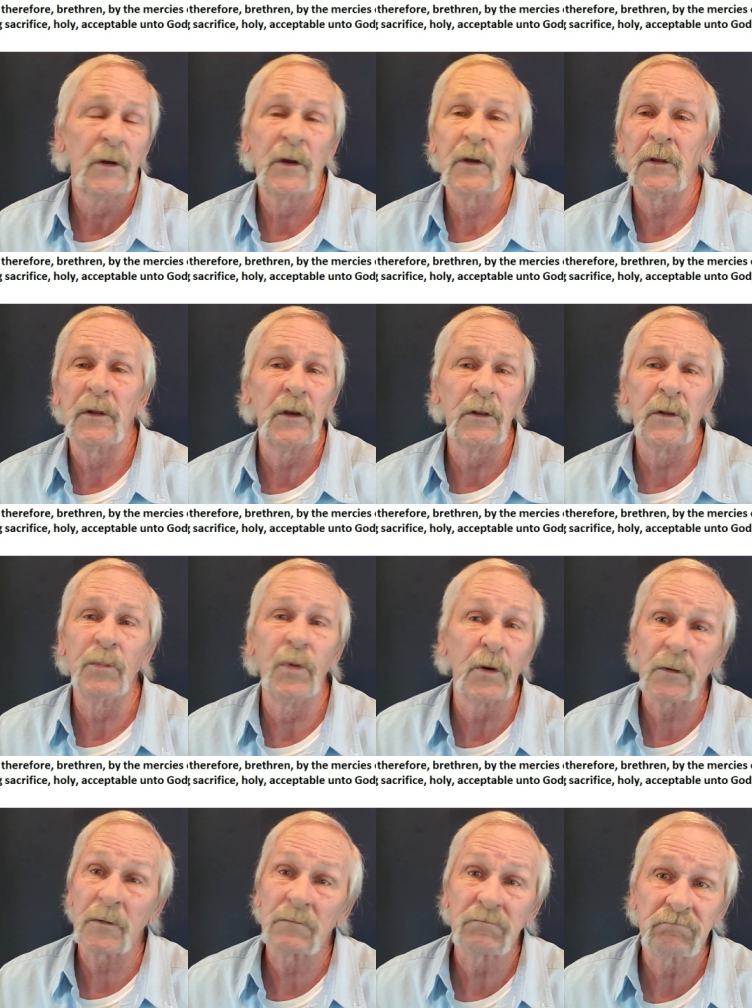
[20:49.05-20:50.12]
the
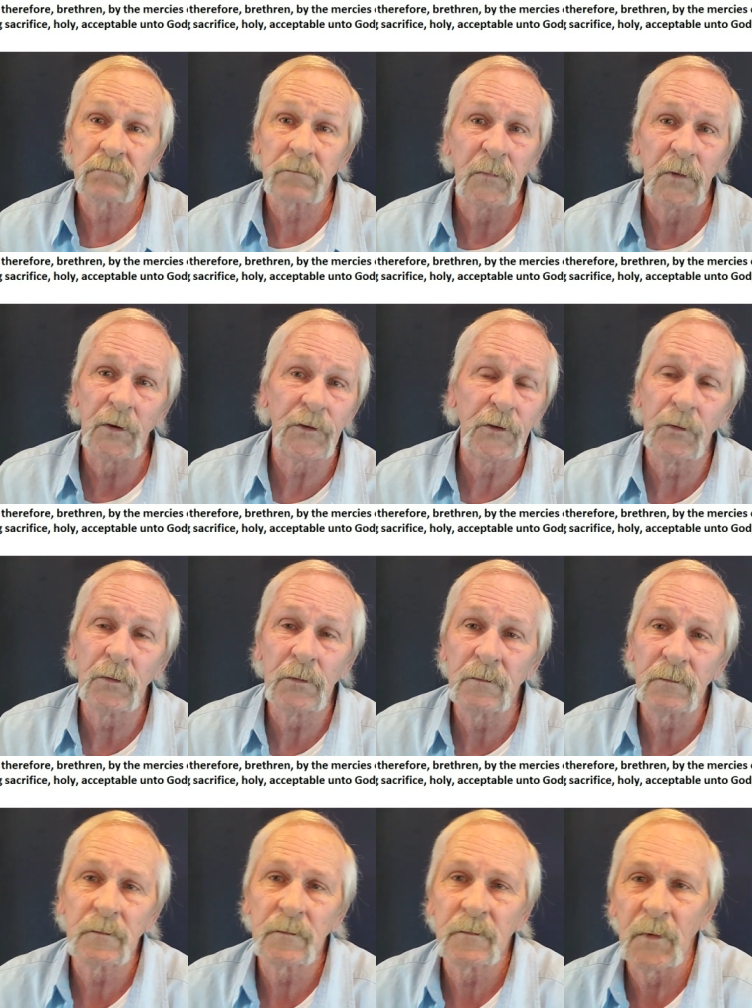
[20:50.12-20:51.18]
book, the two
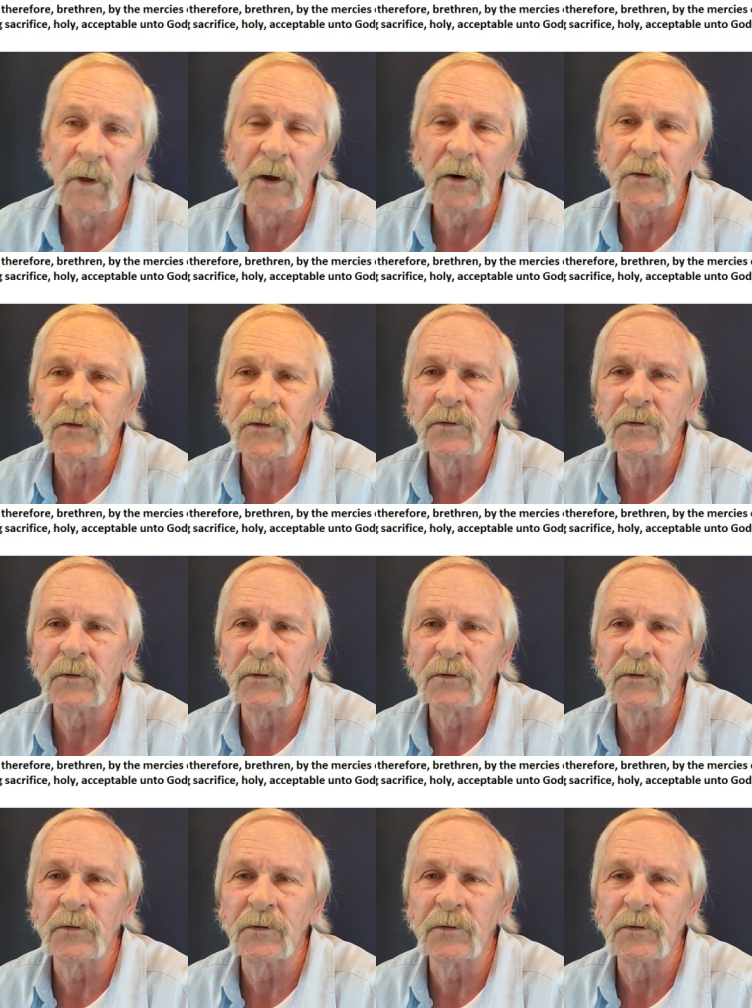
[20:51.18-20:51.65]
letters